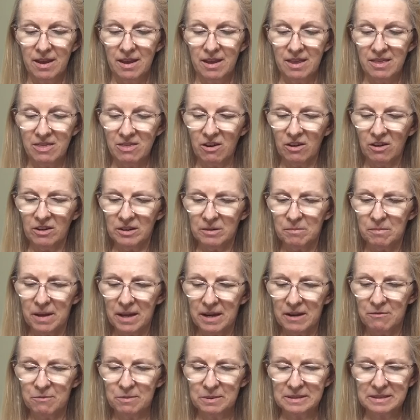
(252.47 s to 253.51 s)
He thought it
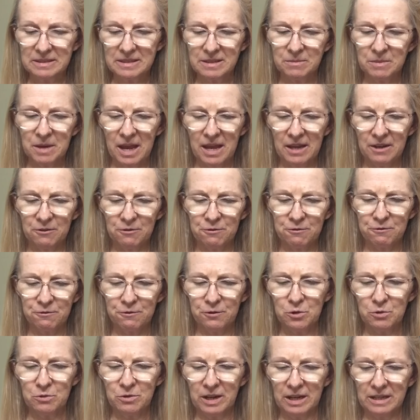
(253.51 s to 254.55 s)
might have been some kind of
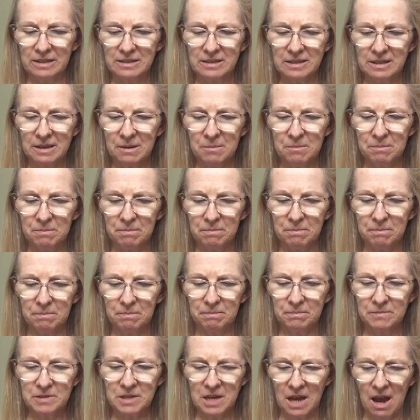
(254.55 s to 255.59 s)
fruit at some
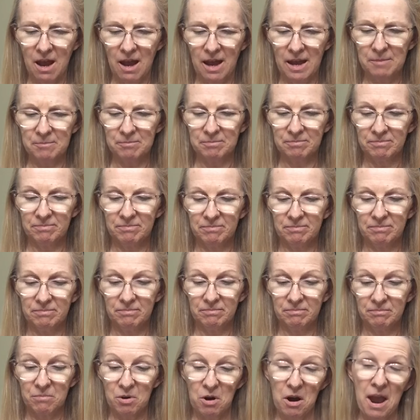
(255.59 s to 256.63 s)
time,
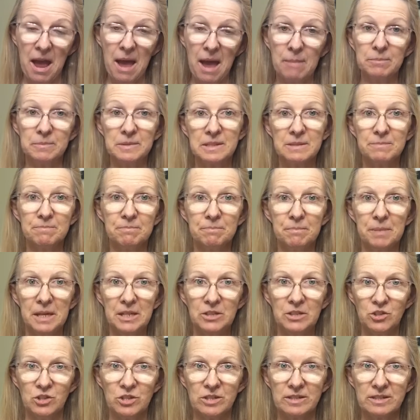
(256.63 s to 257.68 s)
perhaps
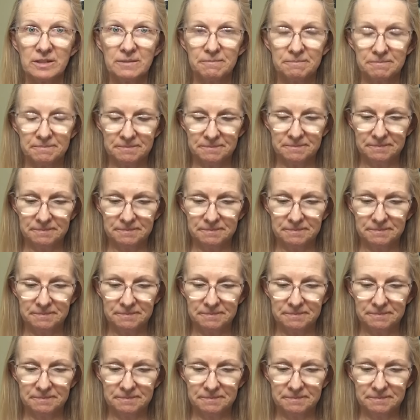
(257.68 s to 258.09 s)
peaches.